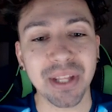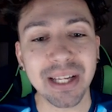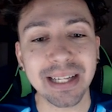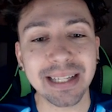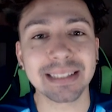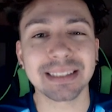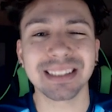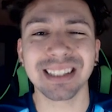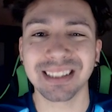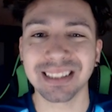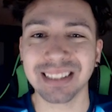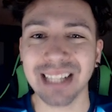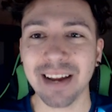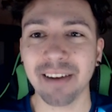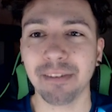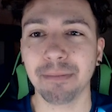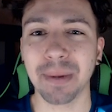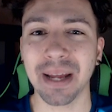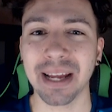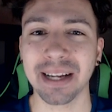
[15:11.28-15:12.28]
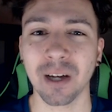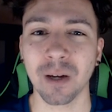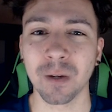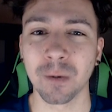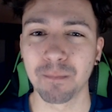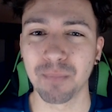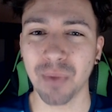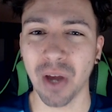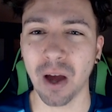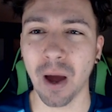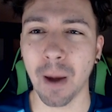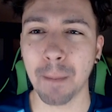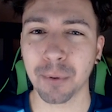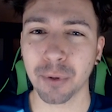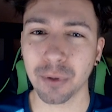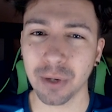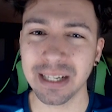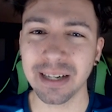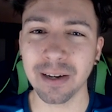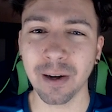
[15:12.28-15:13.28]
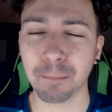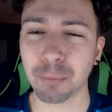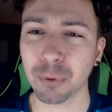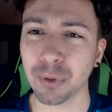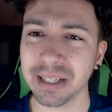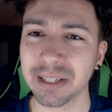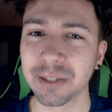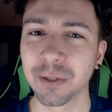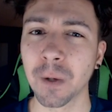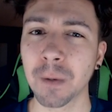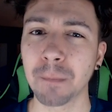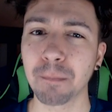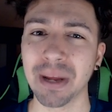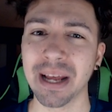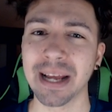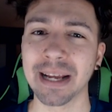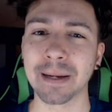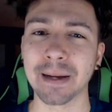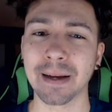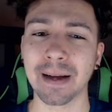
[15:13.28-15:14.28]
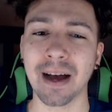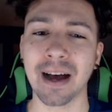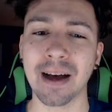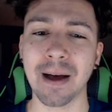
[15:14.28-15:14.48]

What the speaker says: I think it's a safe pick, a pretty good pick,